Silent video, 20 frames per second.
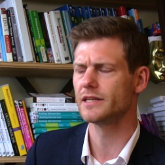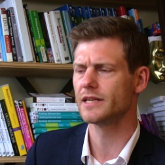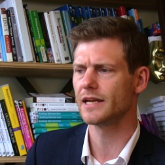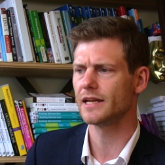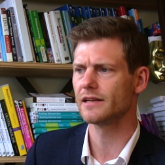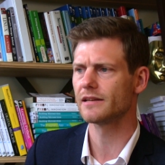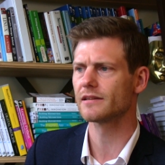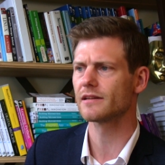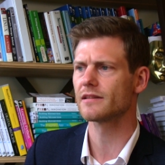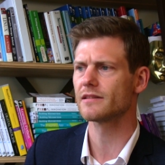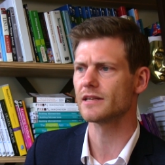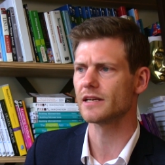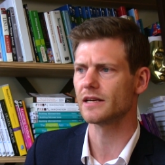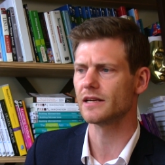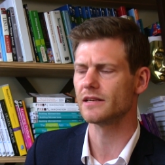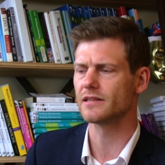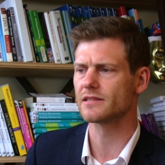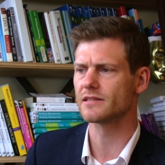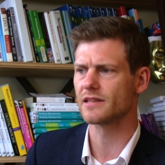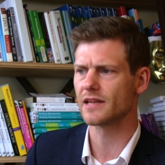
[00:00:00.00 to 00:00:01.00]
data
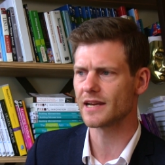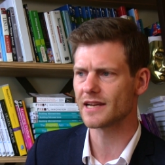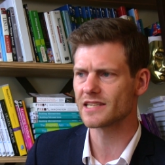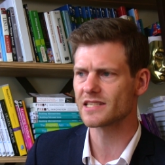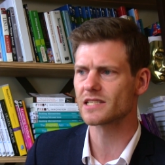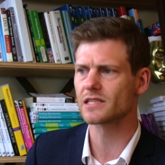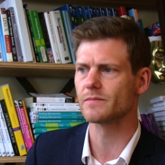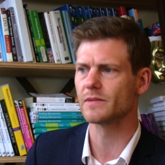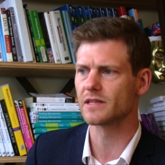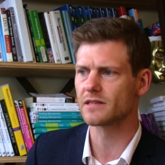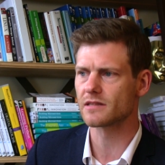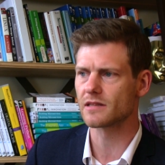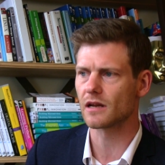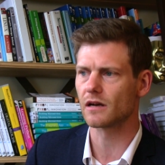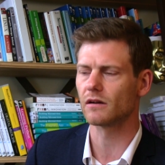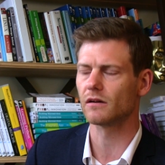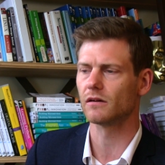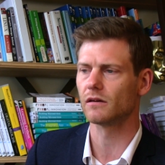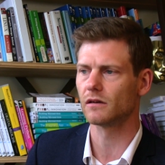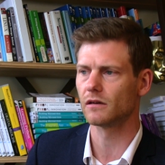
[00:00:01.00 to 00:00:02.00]
that is the estimates
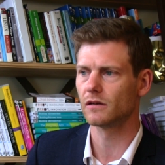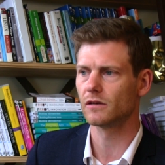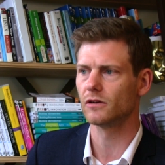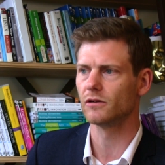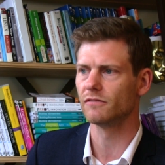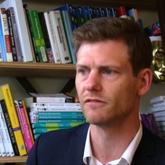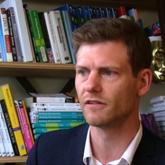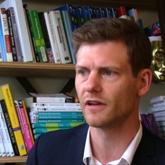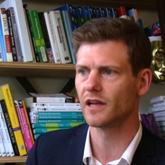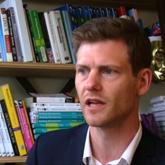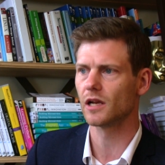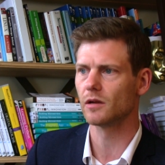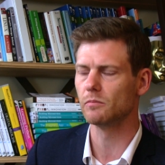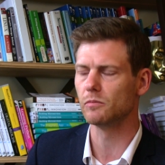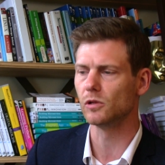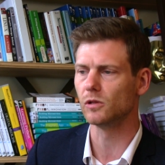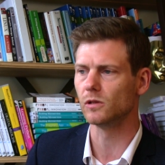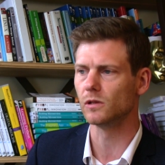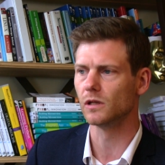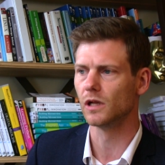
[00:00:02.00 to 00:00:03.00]
that are
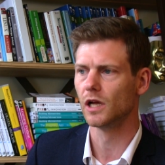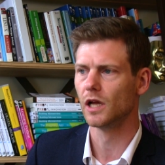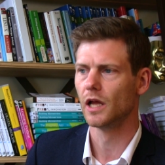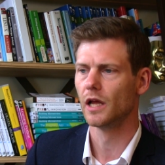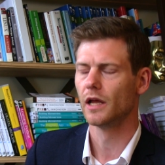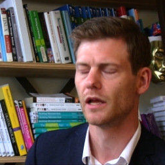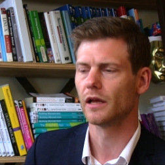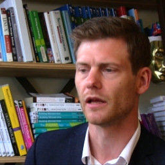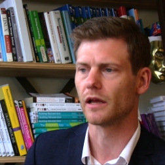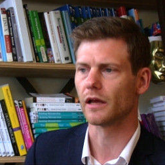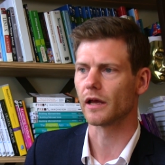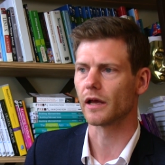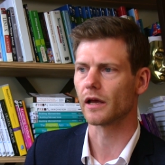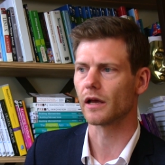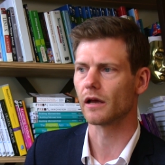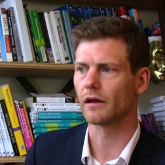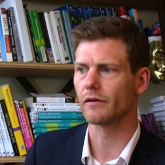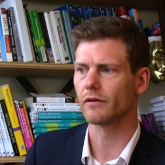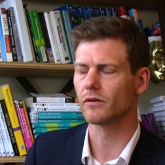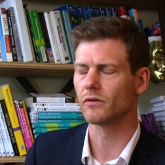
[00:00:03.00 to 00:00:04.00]
available,
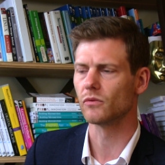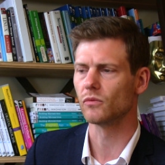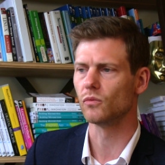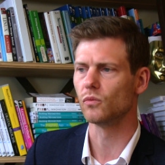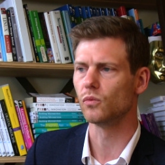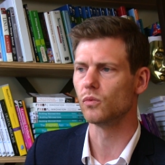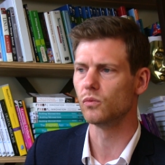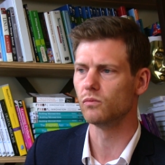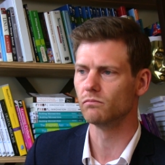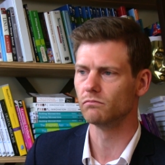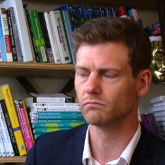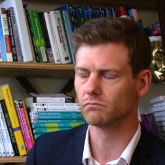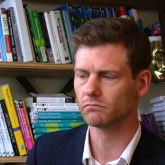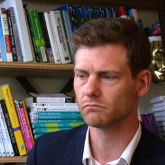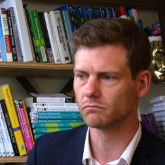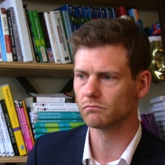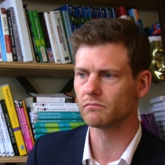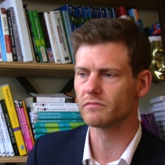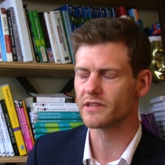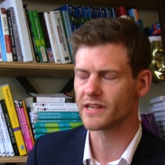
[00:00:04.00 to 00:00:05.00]

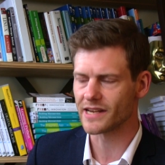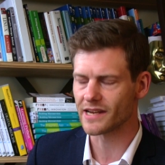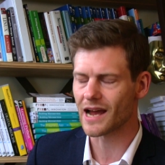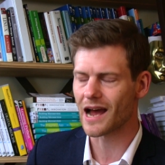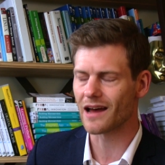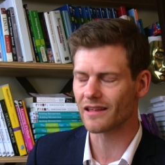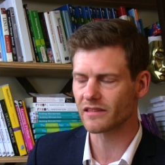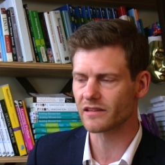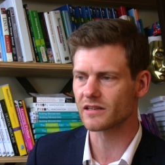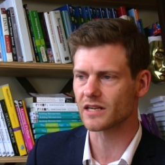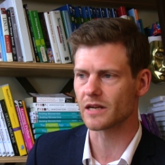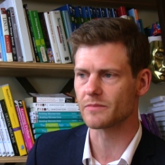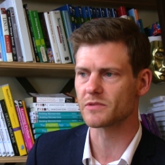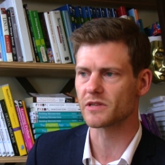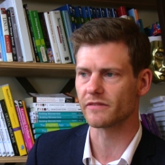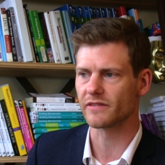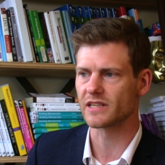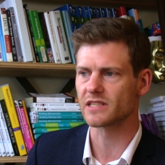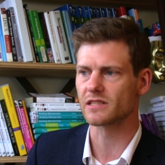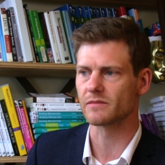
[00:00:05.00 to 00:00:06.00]
the other
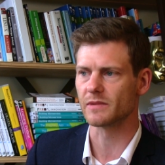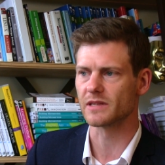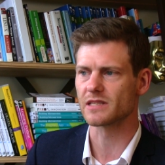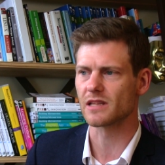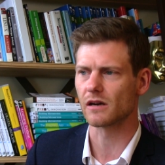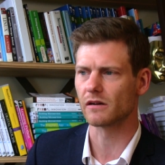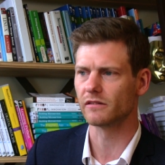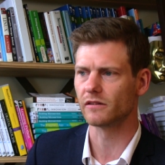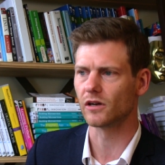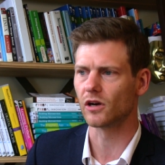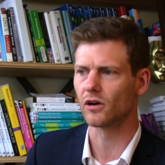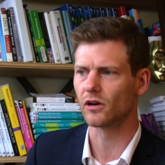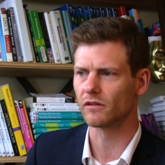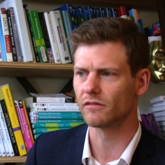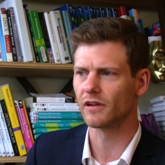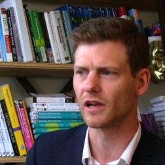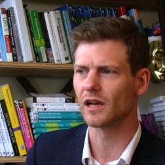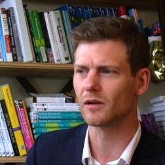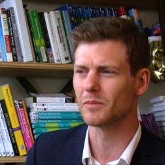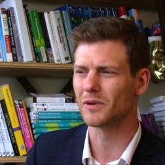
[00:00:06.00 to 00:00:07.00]
types of estimates that are
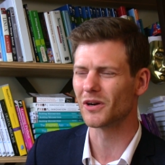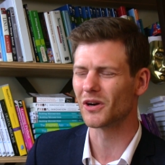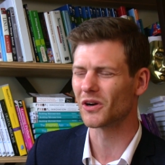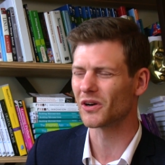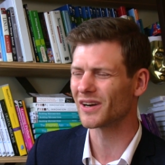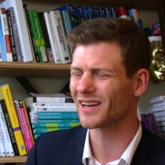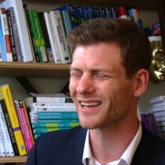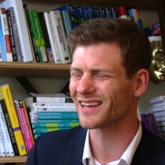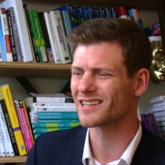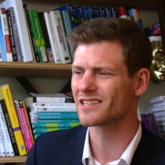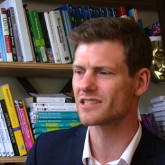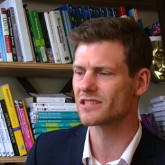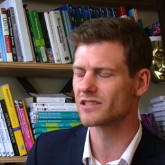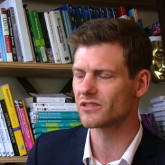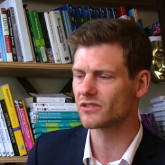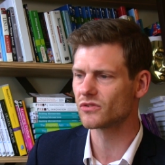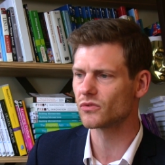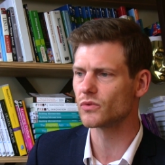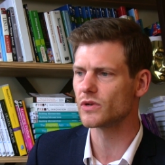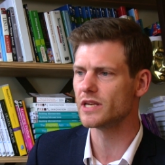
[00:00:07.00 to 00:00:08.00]
available are
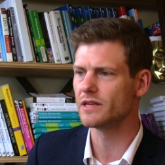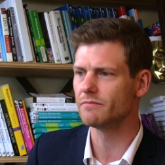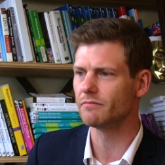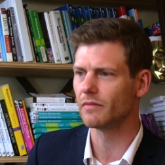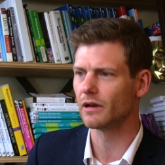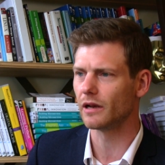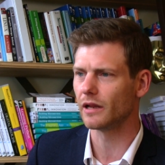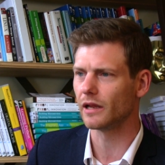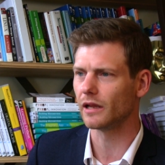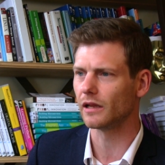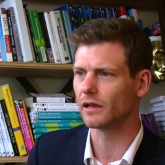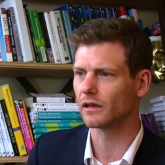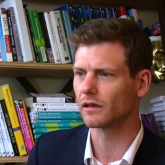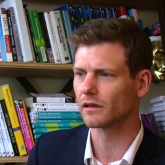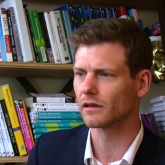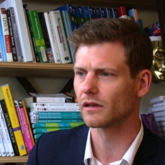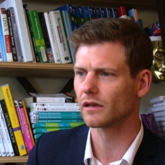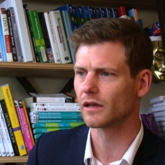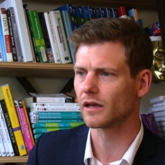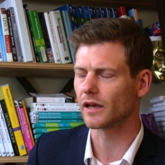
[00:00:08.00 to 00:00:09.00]
extremely
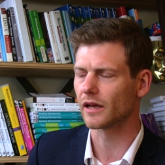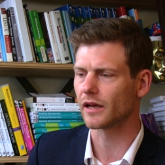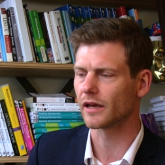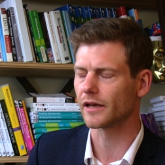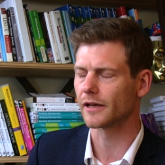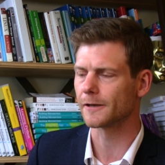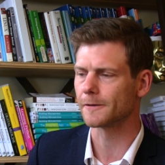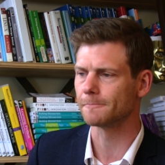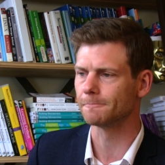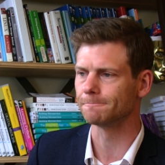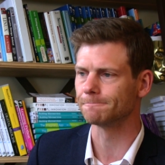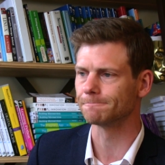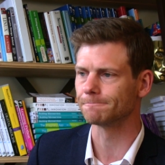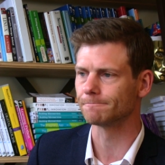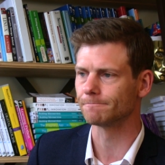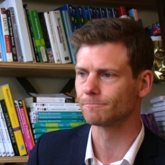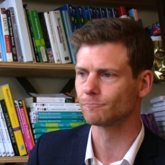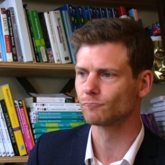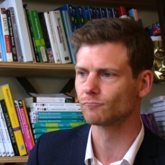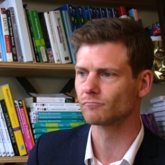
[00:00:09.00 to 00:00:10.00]

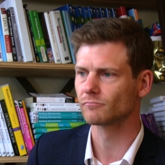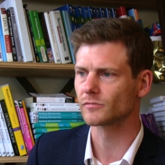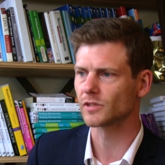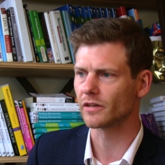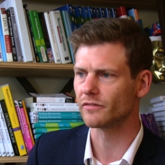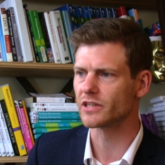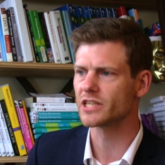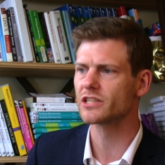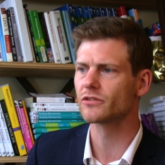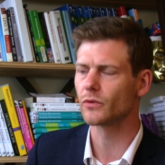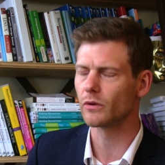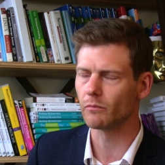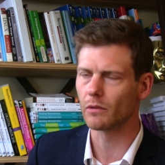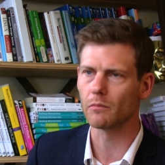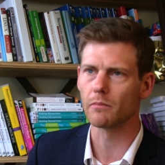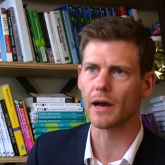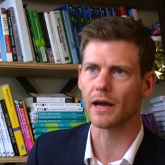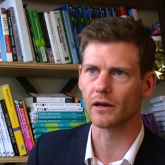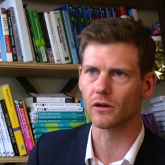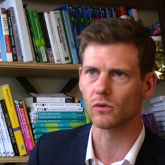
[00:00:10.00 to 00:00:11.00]

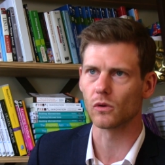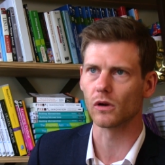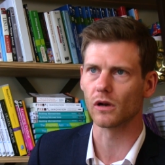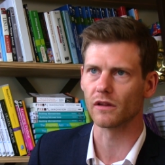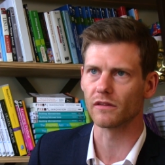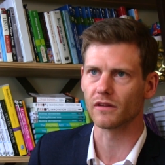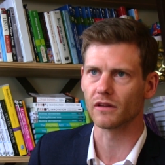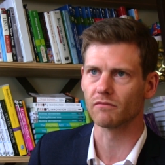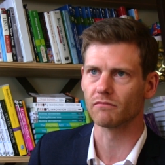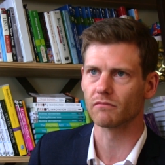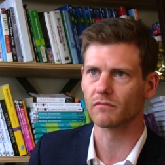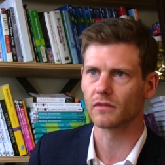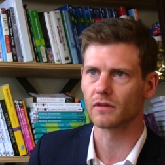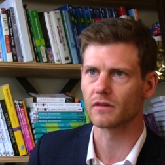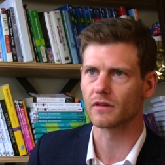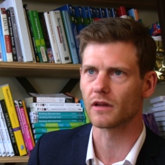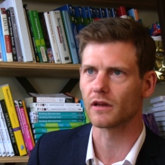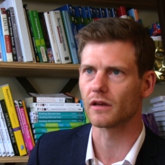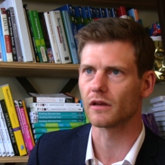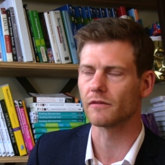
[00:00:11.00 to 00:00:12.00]
bad quality.
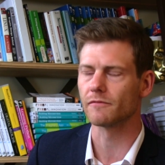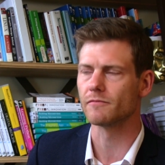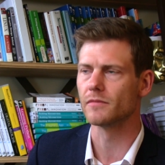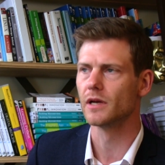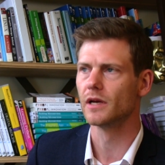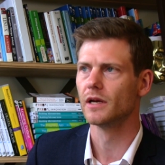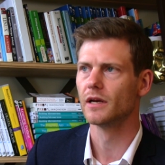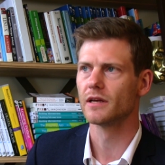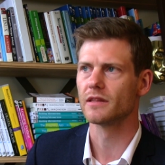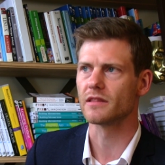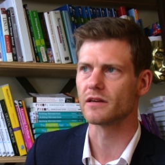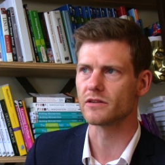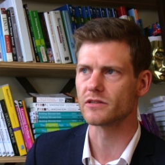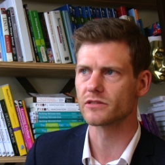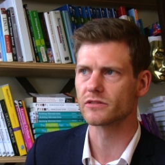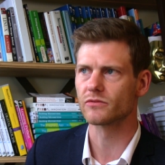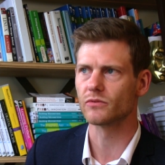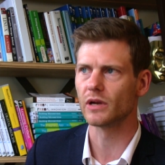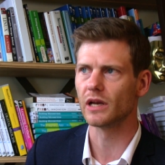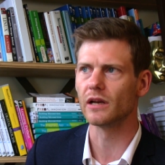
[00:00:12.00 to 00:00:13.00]
There
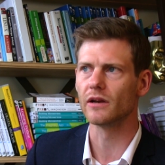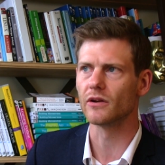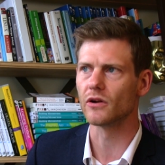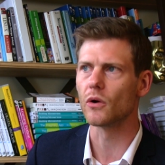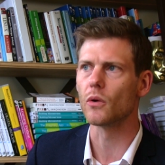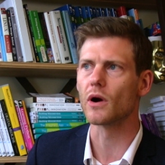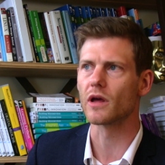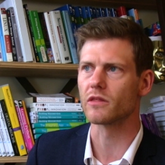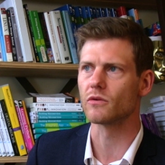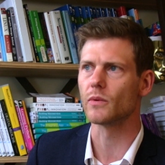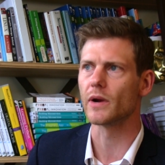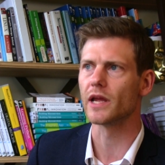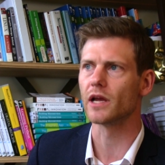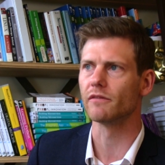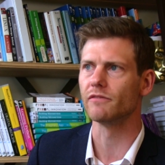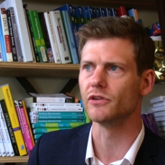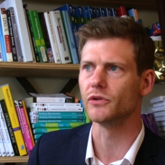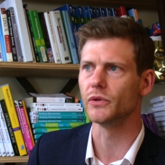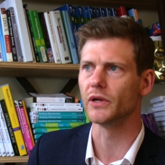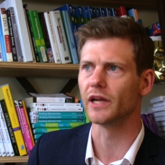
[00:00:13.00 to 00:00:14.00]
is really no other way
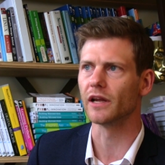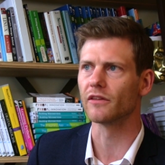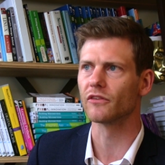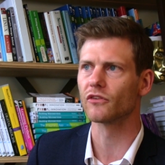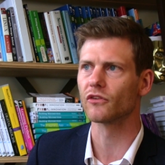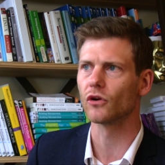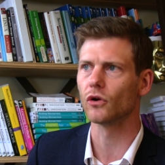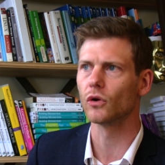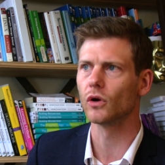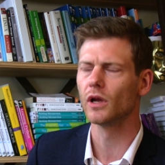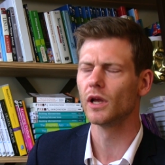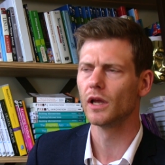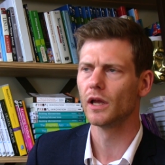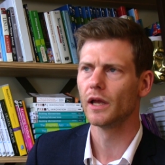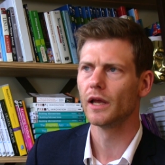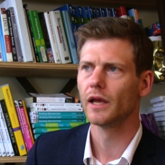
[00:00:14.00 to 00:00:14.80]
of doing it. So